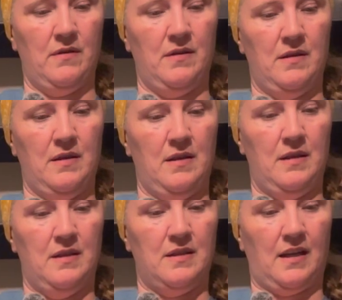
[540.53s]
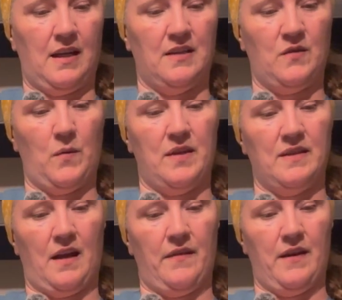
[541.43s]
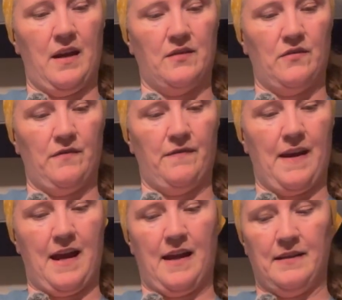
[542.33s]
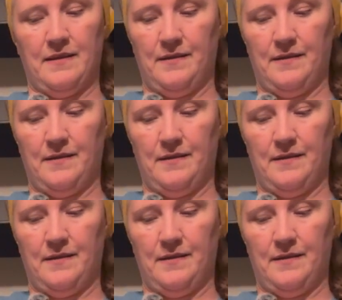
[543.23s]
to kind of squeeze out the extra fat.